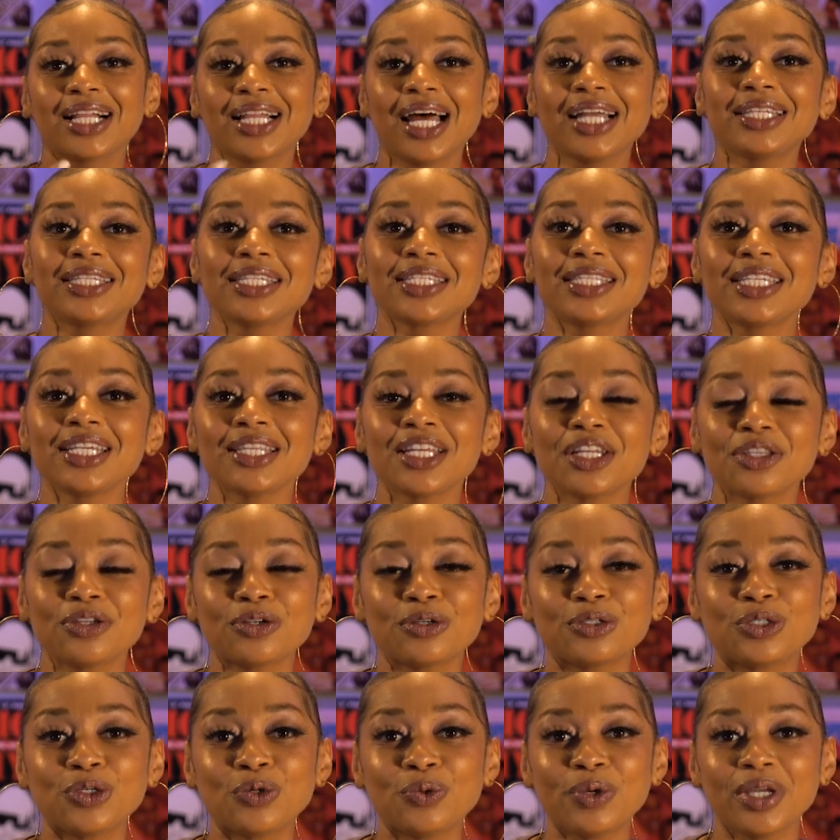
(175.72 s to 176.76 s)
Glad to see that
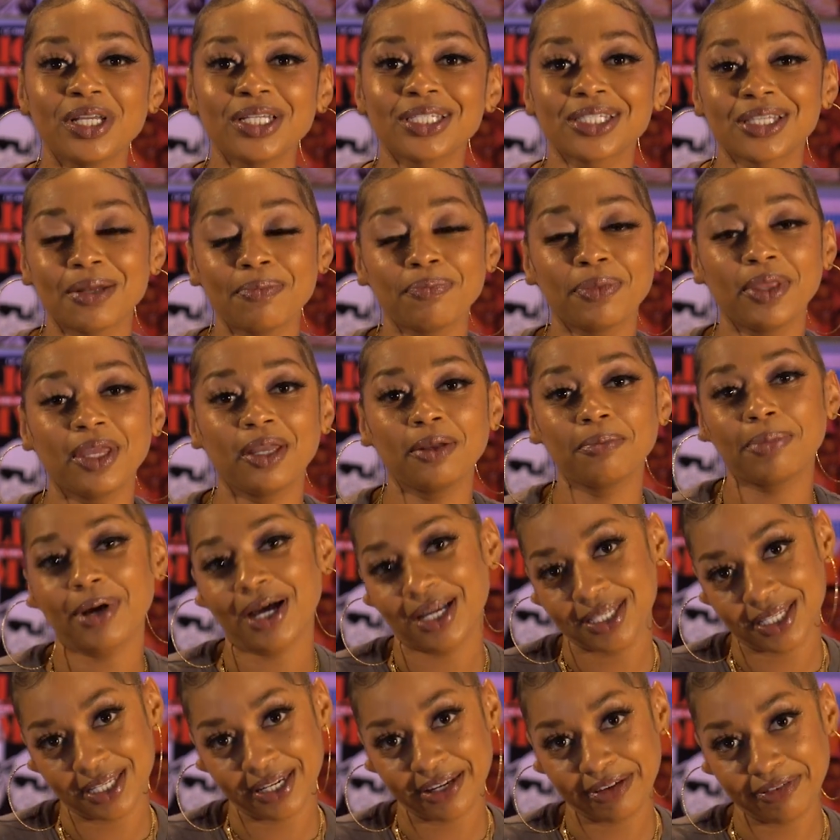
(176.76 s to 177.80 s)
they're doing something
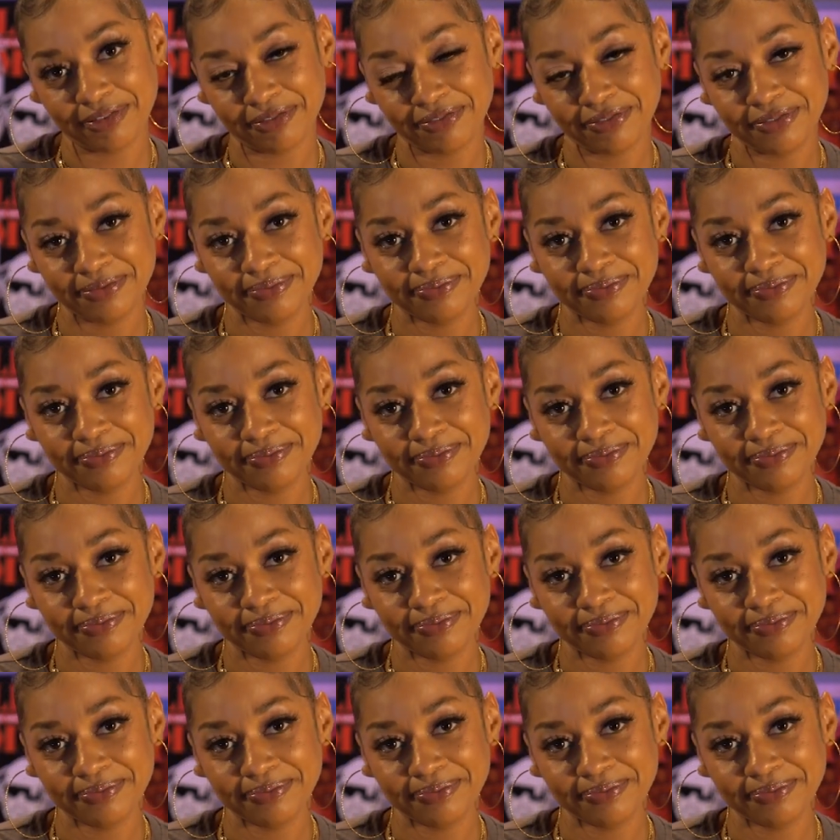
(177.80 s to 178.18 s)
positive.